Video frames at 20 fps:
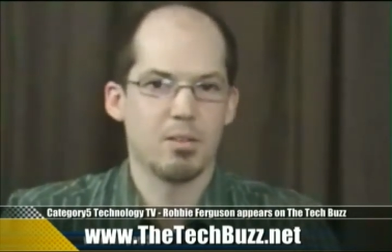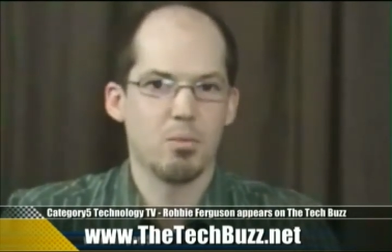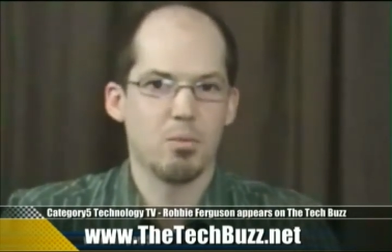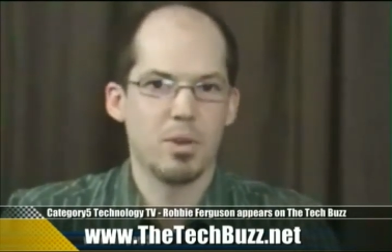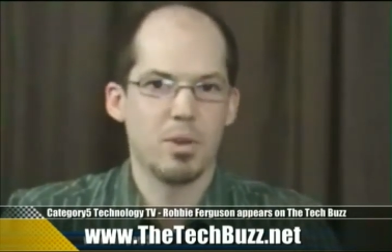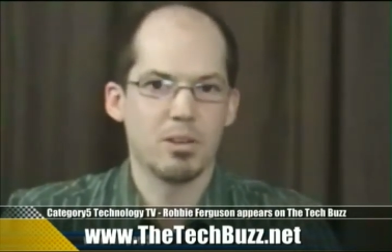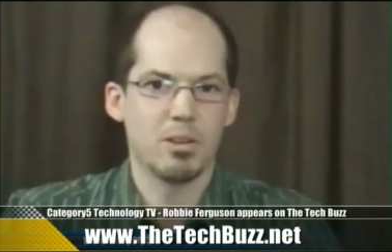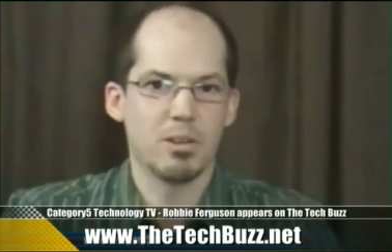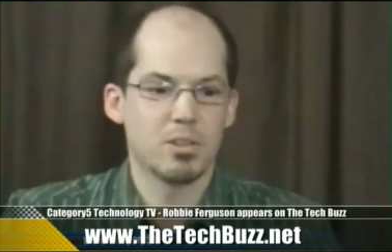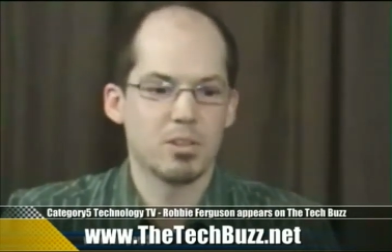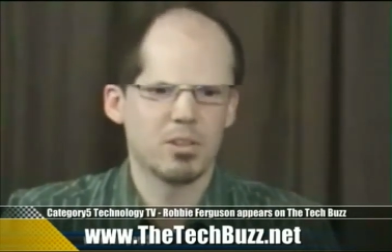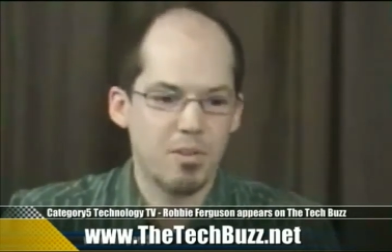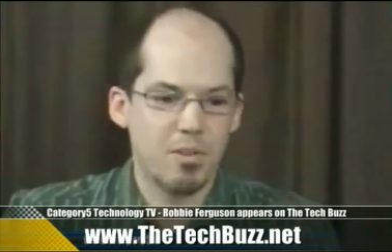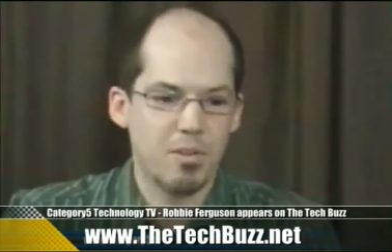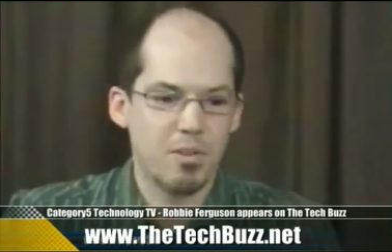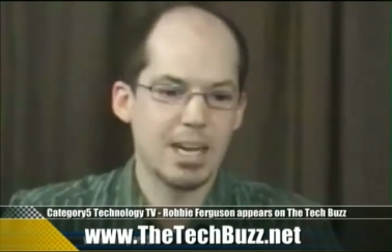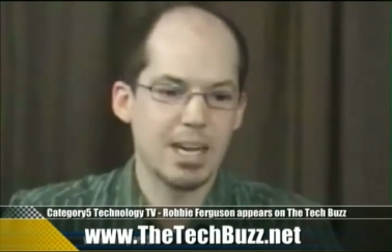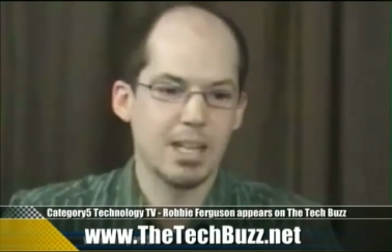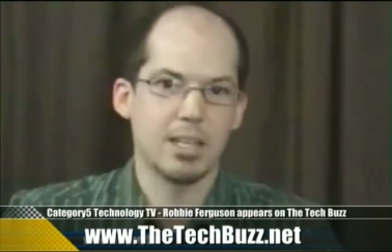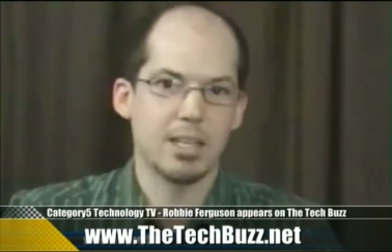Windows is
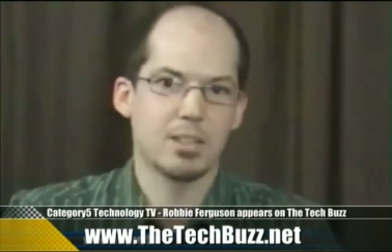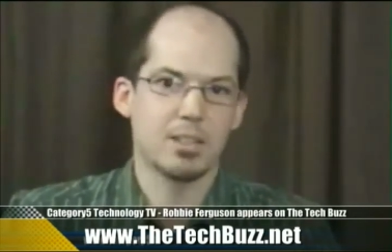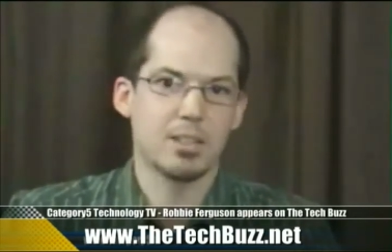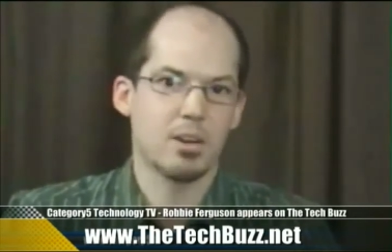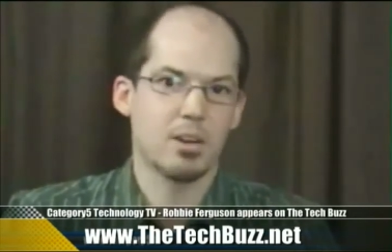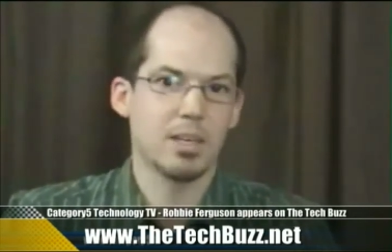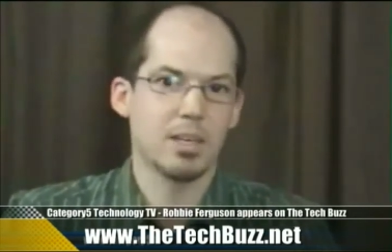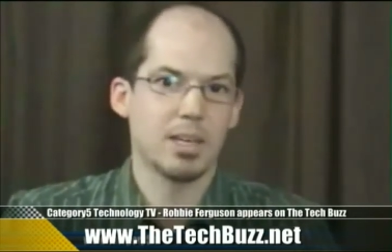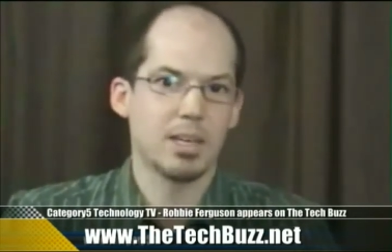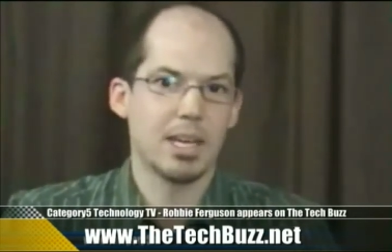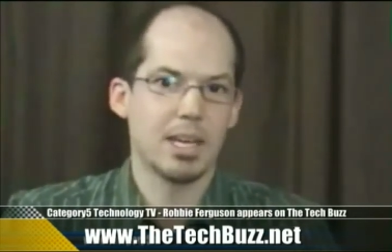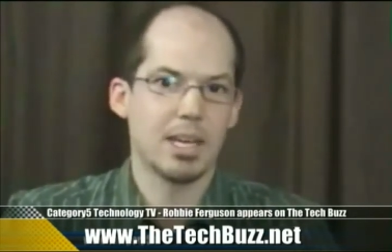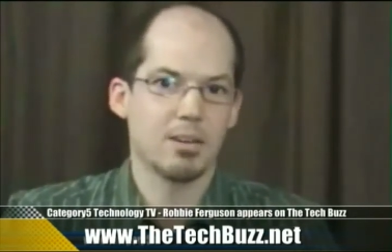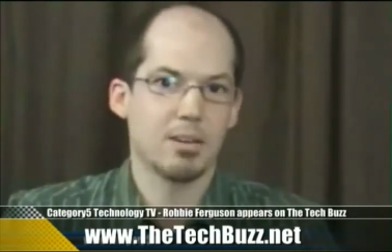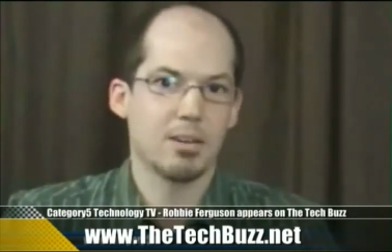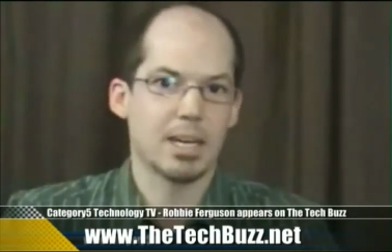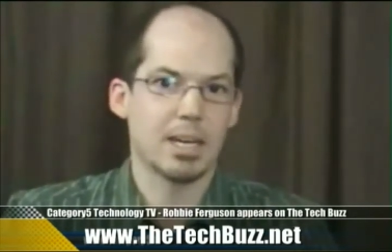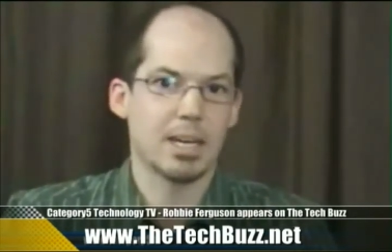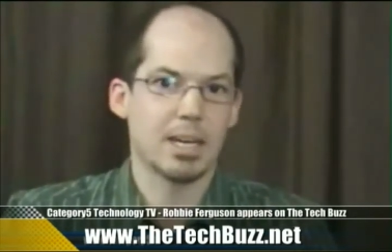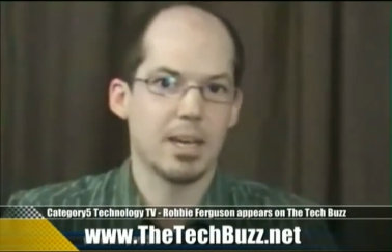finally starting to get
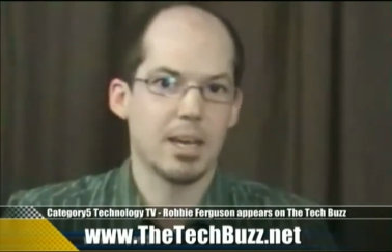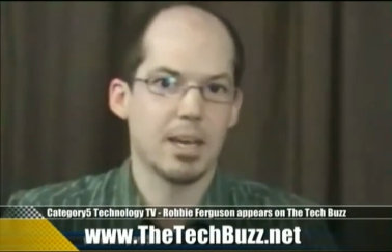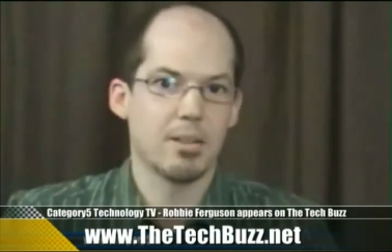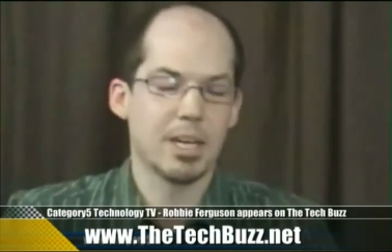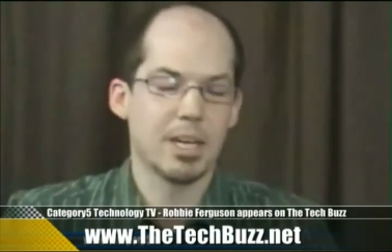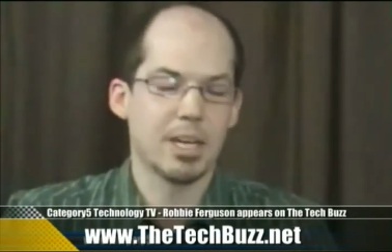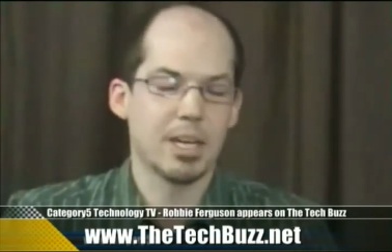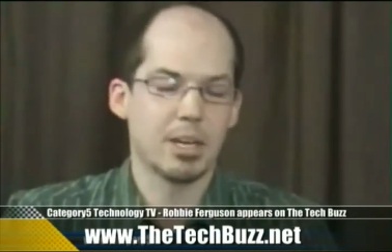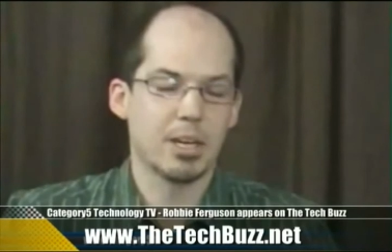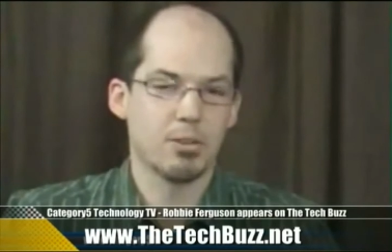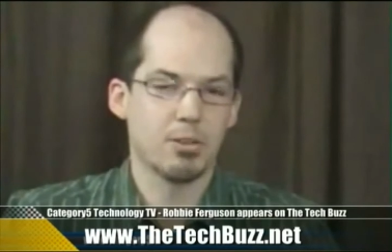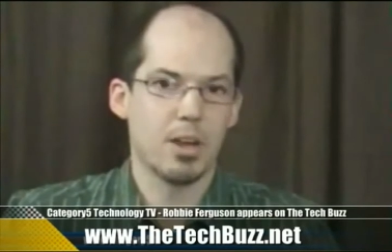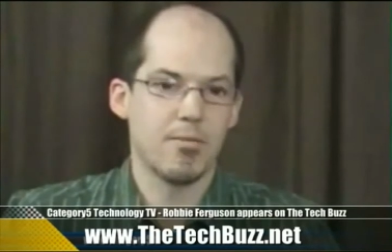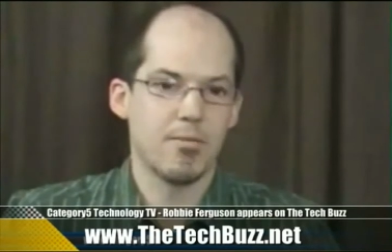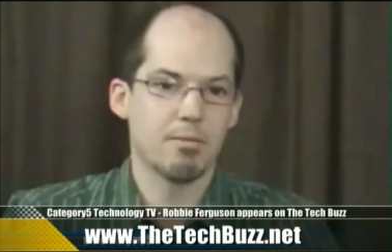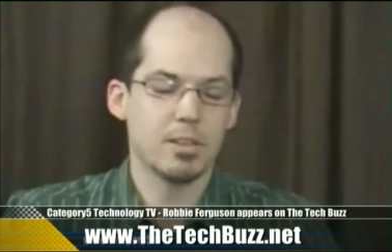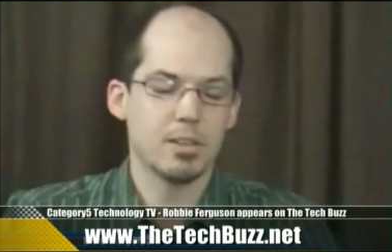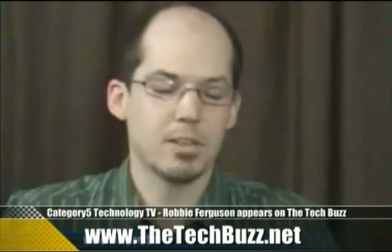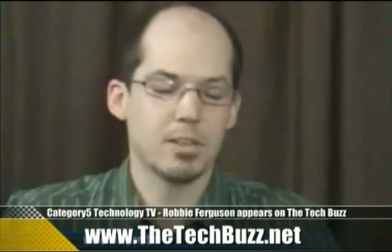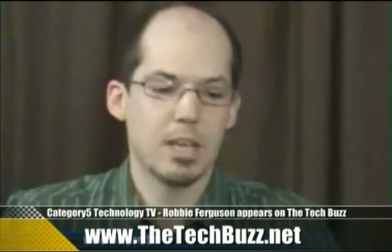their act together,
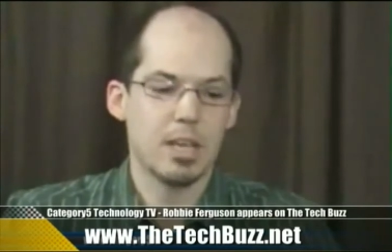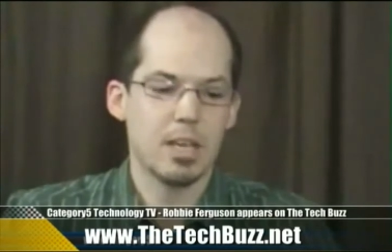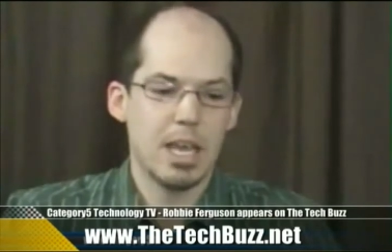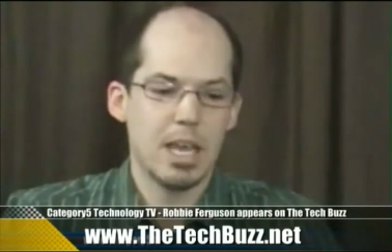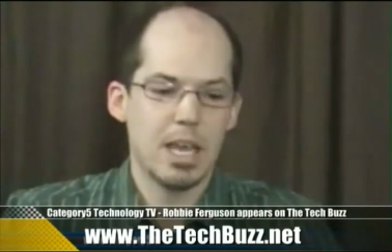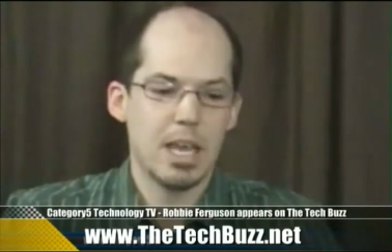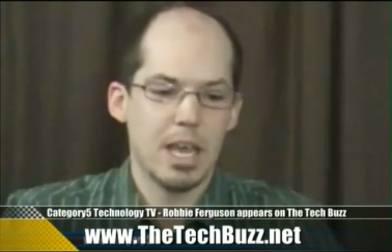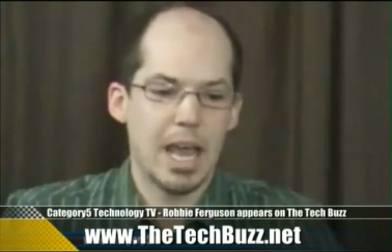Microsoft is